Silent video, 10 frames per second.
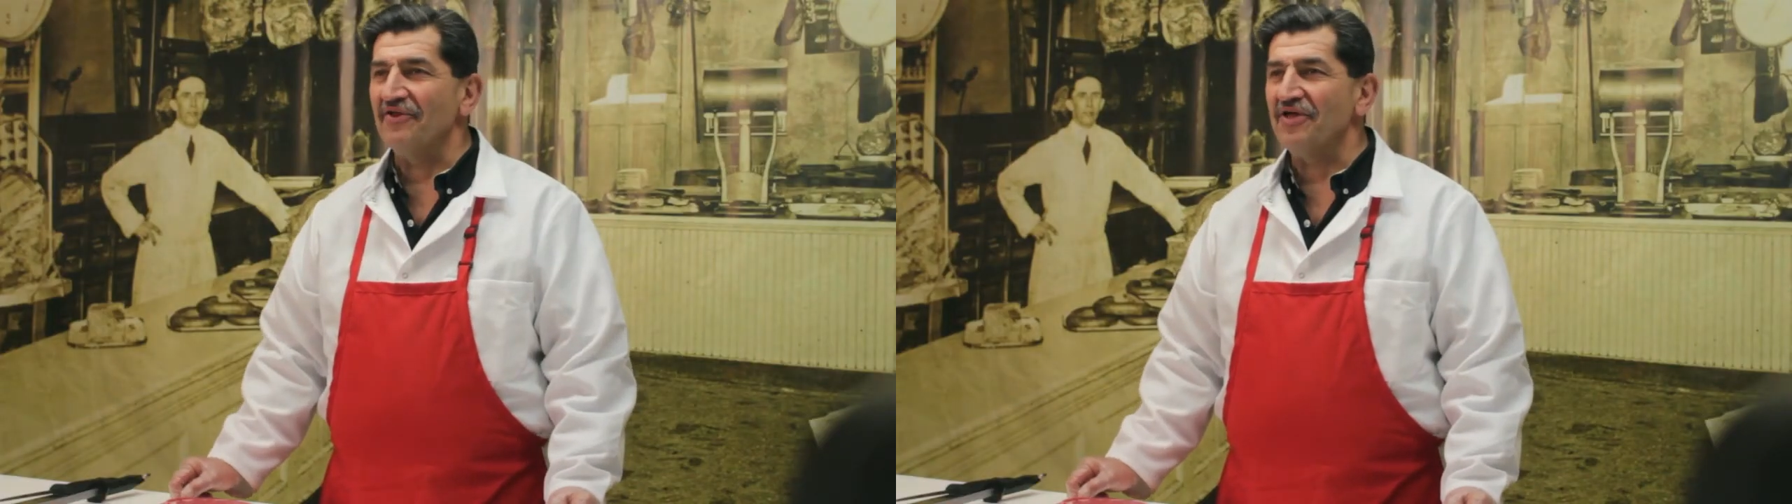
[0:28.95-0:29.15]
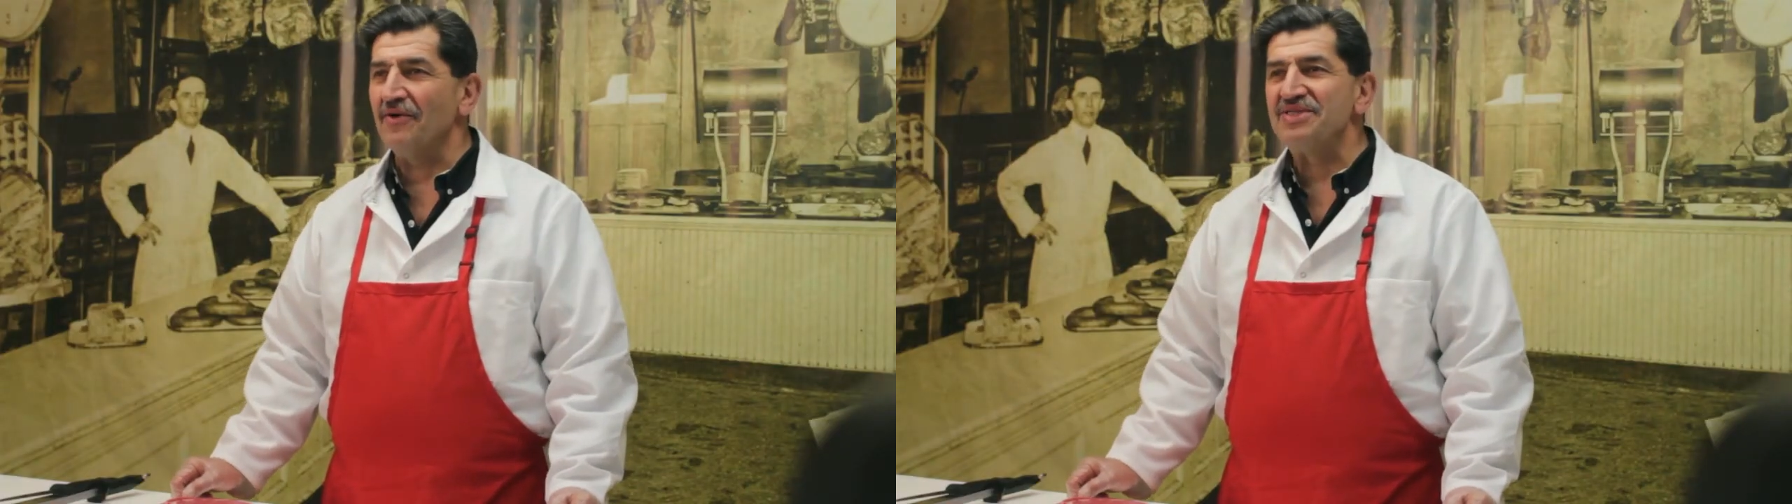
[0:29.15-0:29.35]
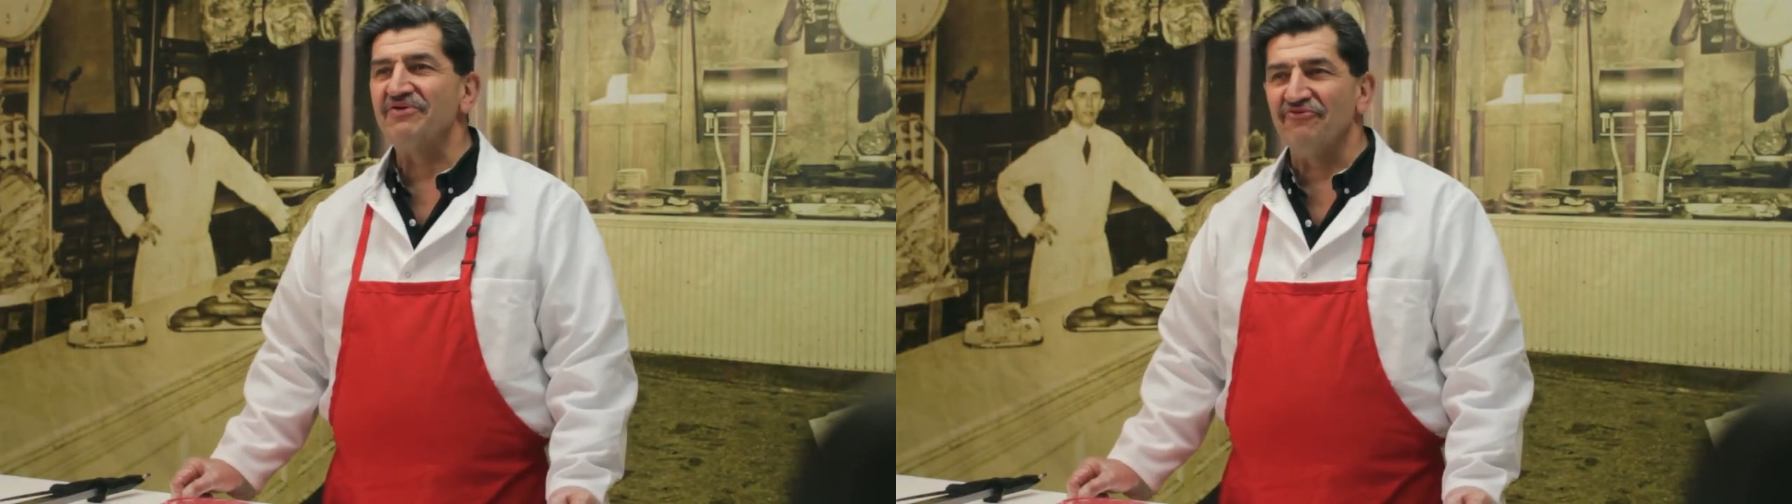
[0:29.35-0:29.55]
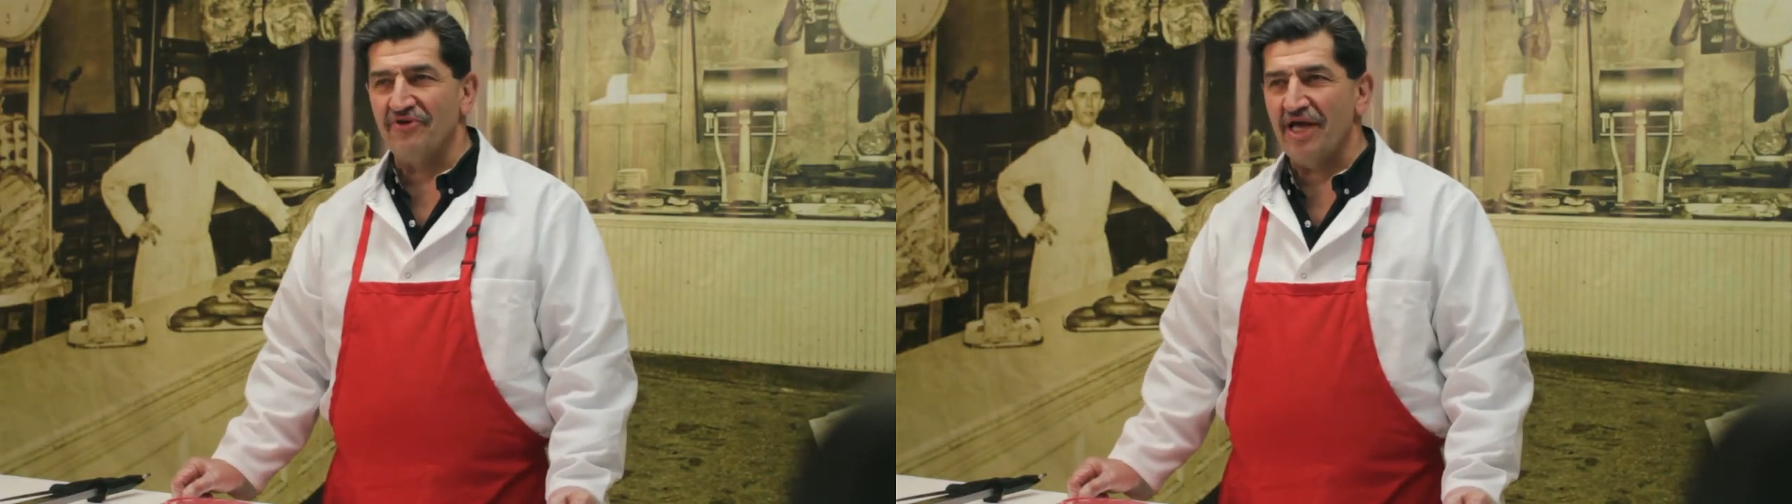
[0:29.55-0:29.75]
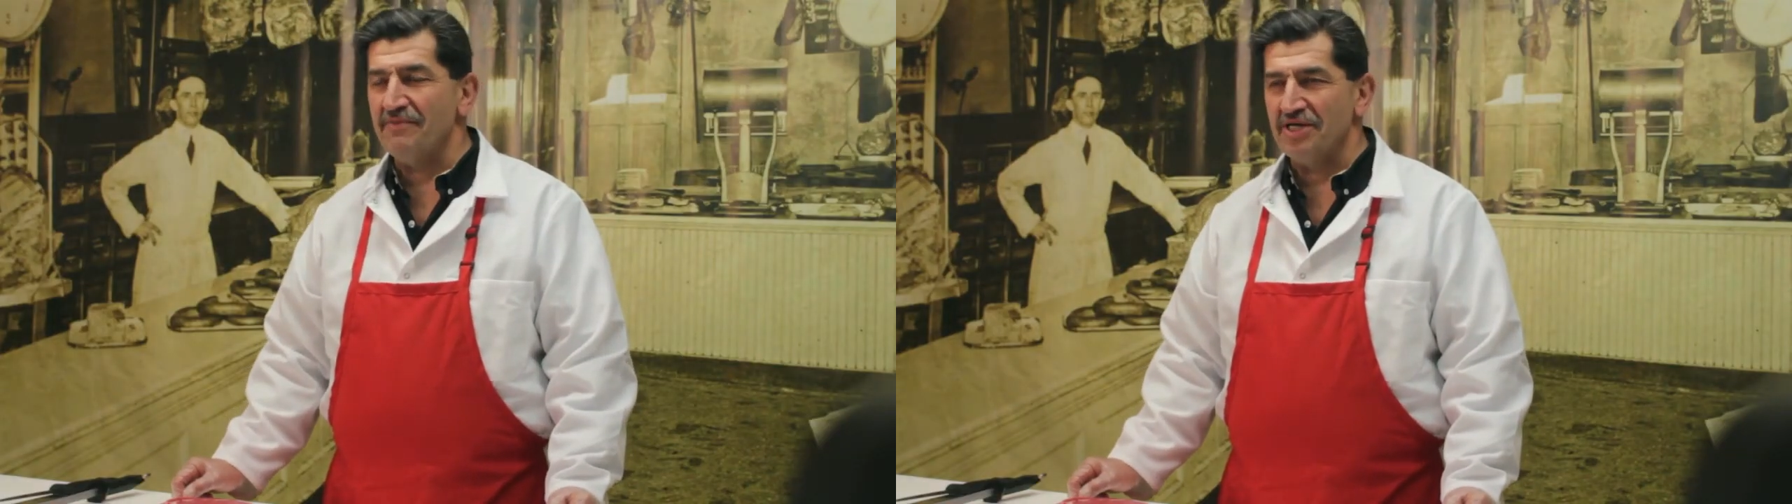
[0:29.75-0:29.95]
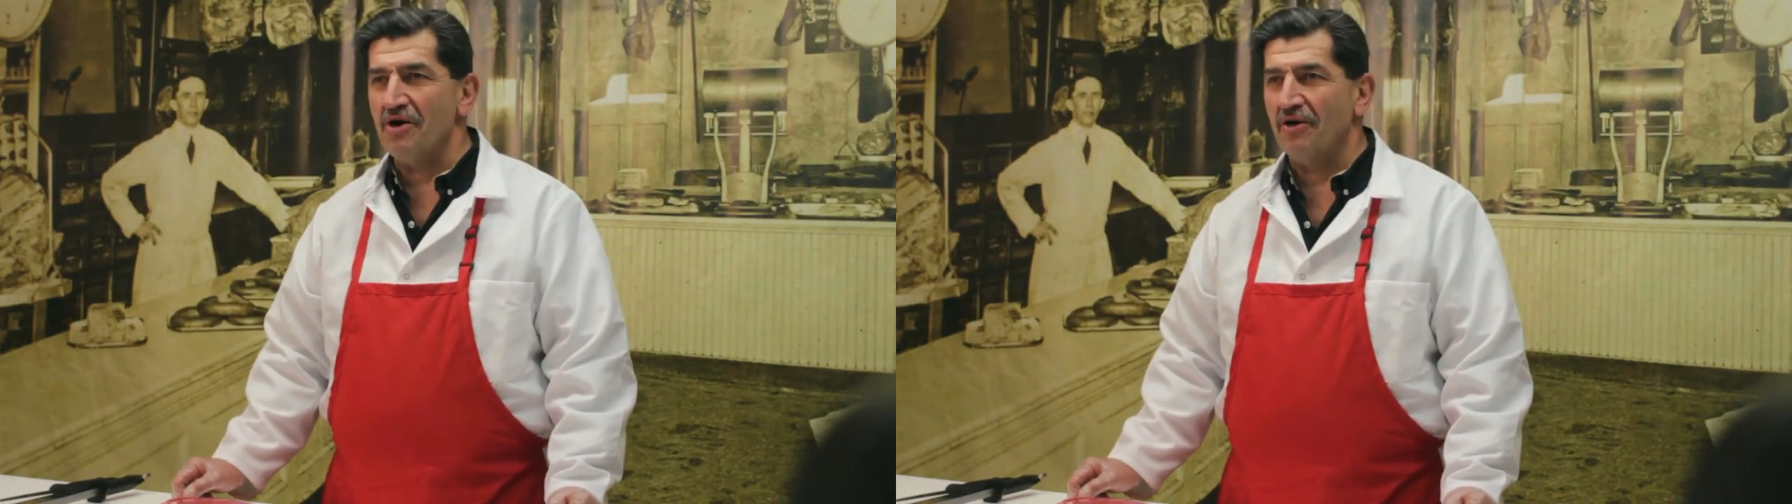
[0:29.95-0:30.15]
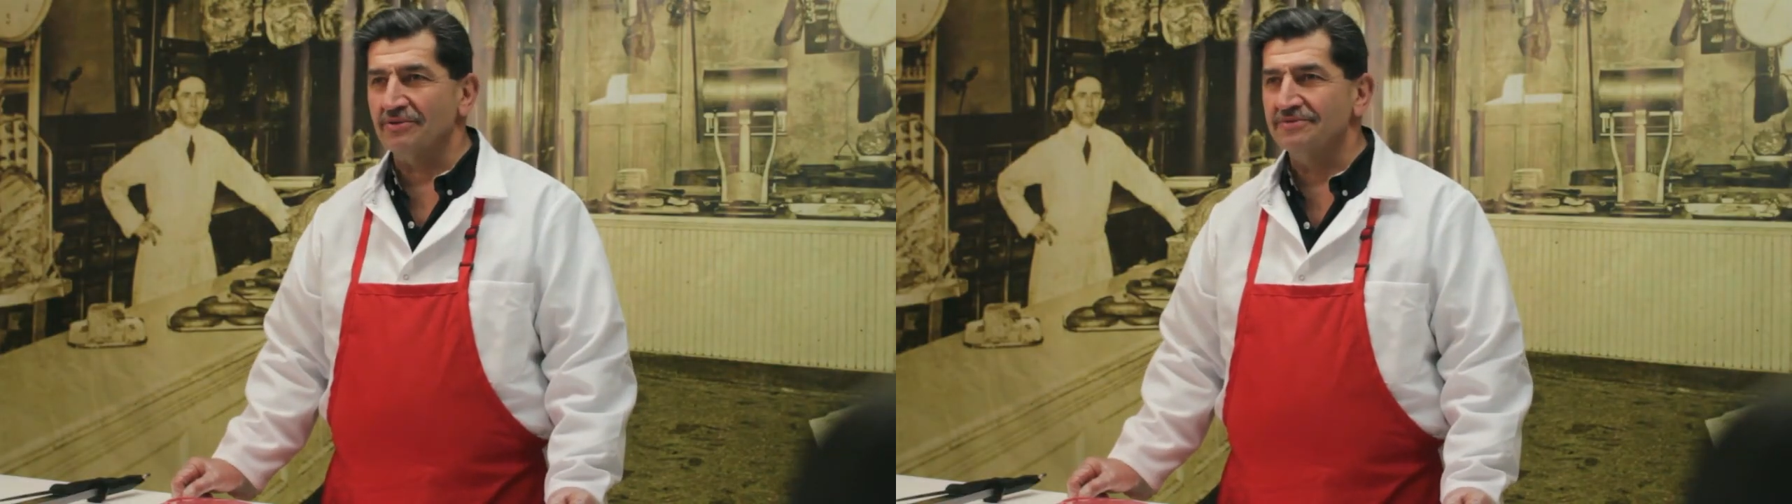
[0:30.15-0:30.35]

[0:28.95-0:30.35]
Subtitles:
there is the filet mignon.